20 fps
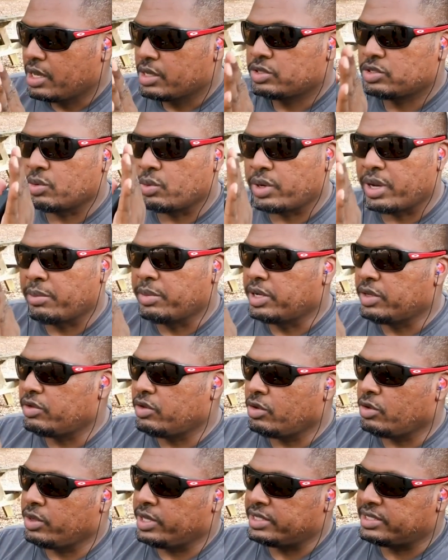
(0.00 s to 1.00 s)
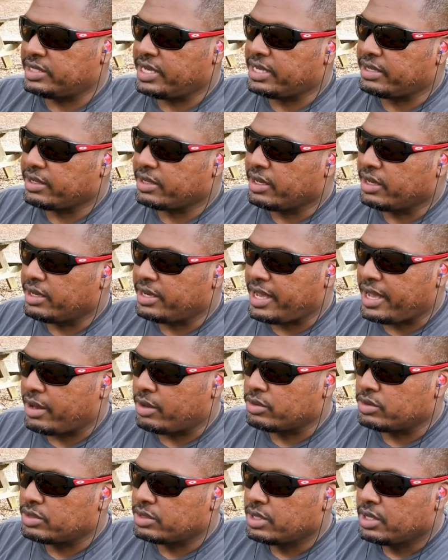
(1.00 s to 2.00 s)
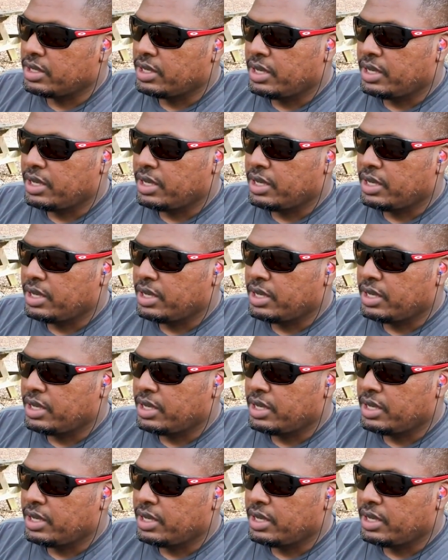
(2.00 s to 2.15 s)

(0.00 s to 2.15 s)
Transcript: So what I'm going to do is take the gun out